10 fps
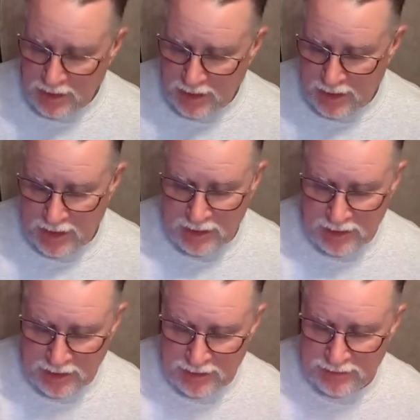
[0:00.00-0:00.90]
Uh,
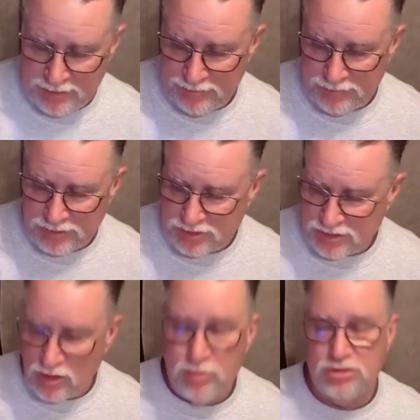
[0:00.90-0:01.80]
and this is
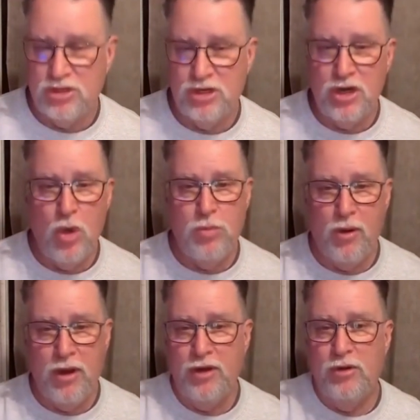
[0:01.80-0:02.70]
almost a
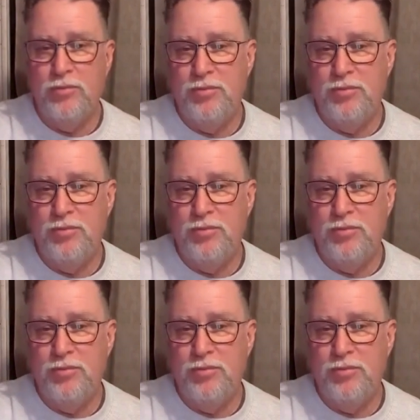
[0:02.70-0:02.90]
no-brainer,